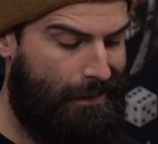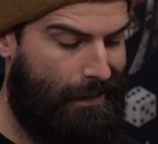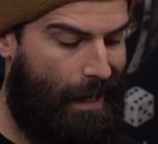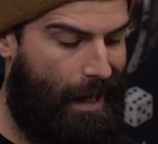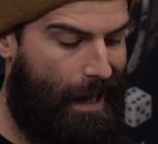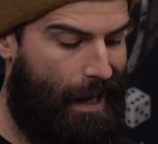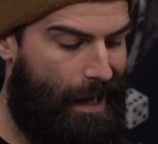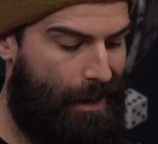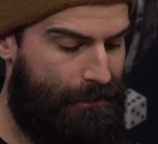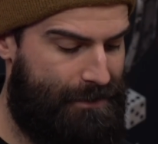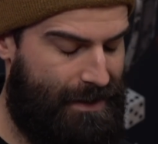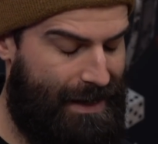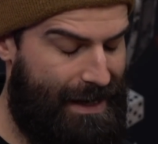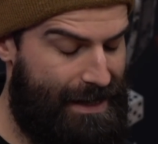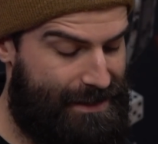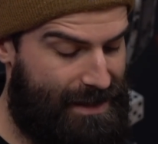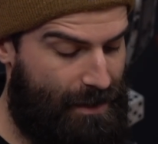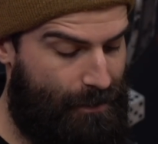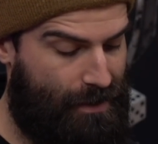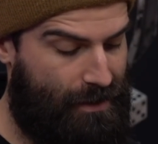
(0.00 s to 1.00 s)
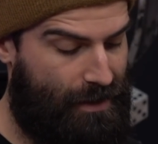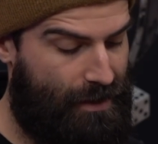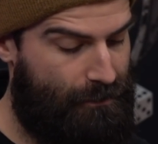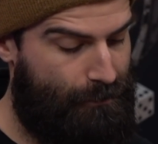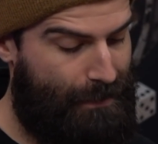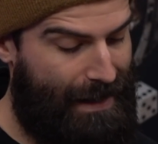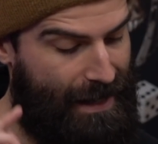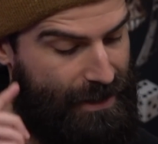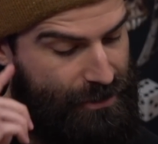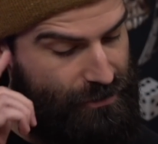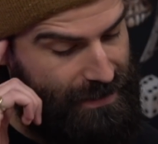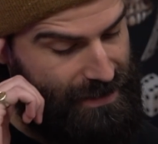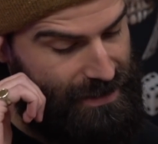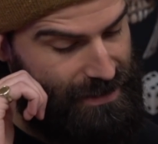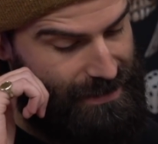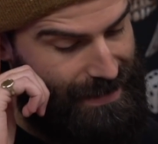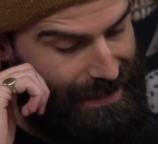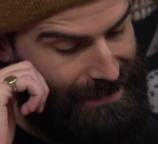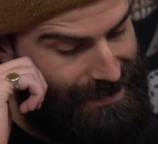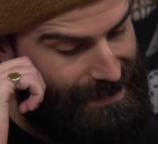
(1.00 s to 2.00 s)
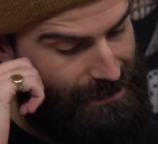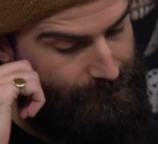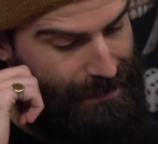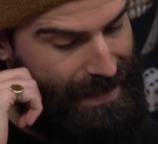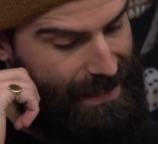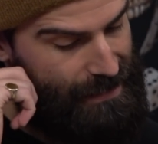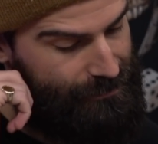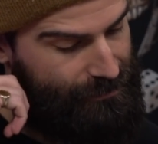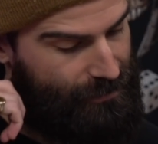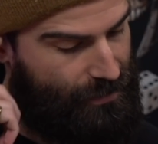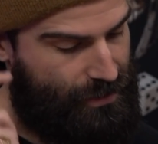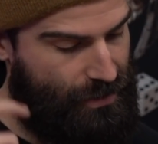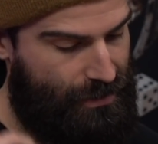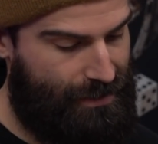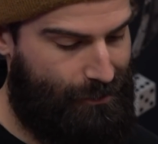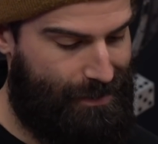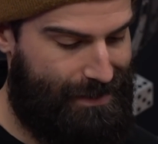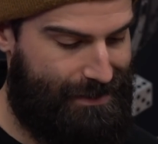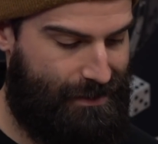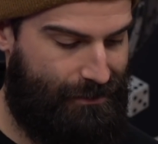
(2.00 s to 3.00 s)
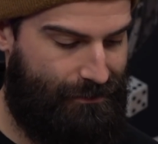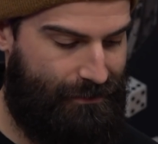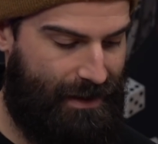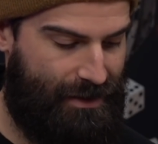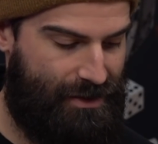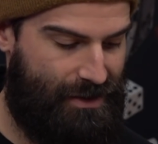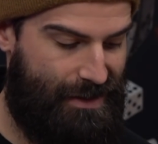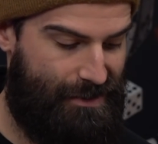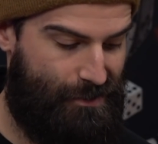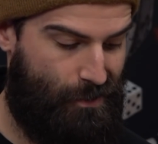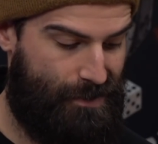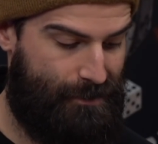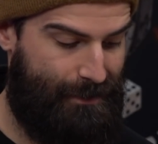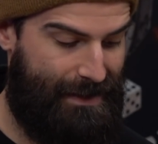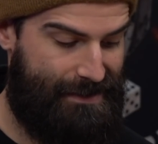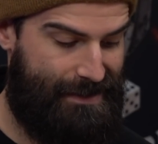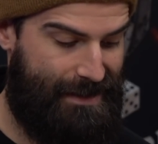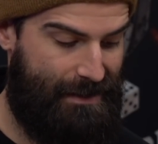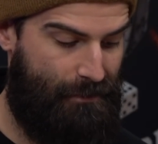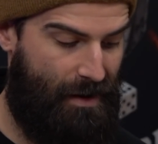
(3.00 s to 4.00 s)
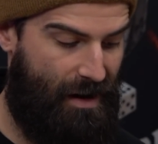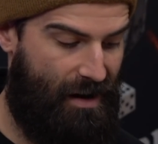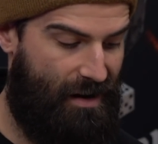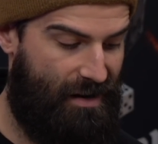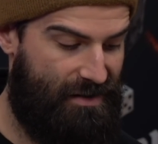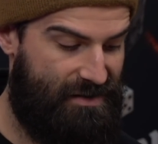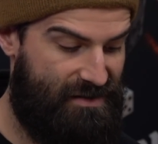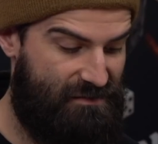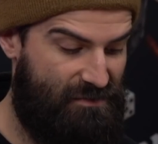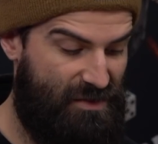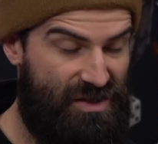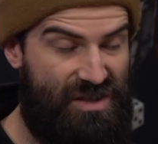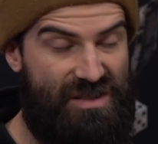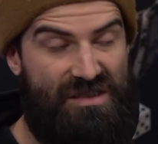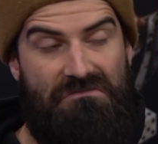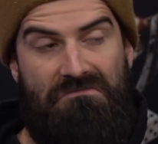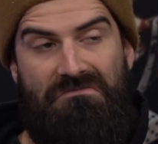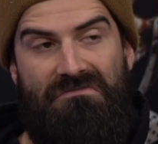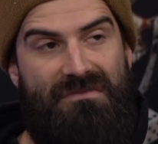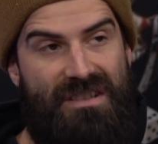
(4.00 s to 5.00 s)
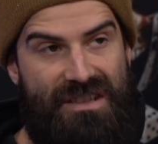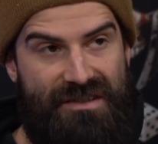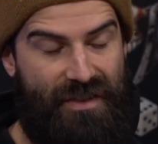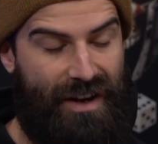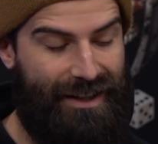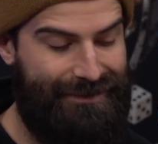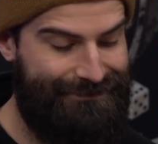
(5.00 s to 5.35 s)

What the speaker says: So each time a combat attrition test is made for a unit with this conviction, it's automatically passed, which is fine.